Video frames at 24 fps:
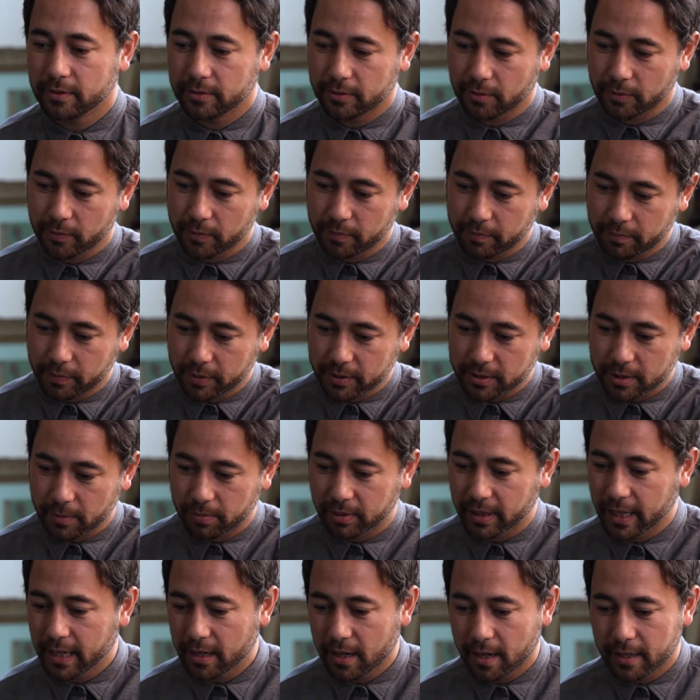They'll put the
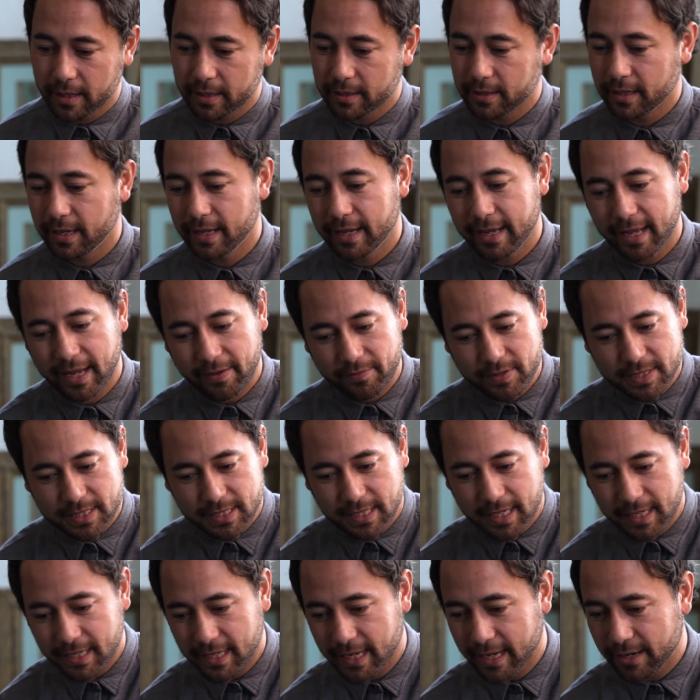plate on it, have a
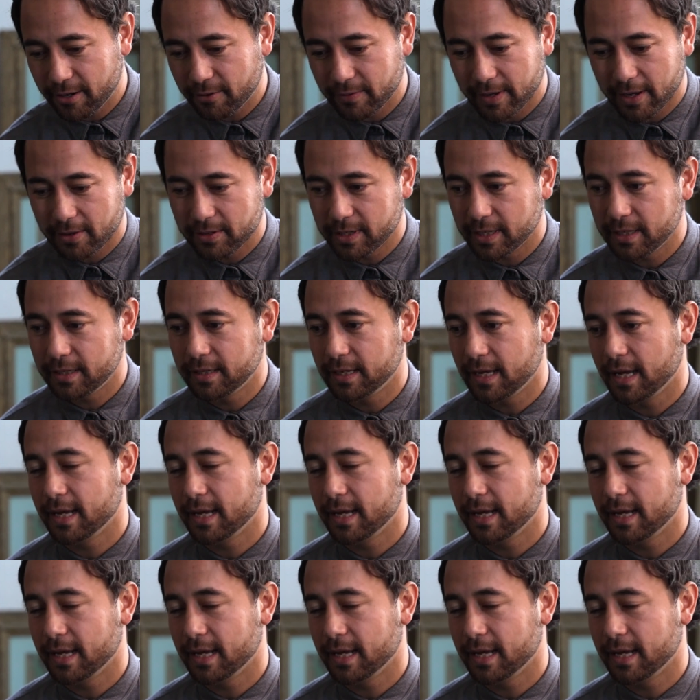skin head around it,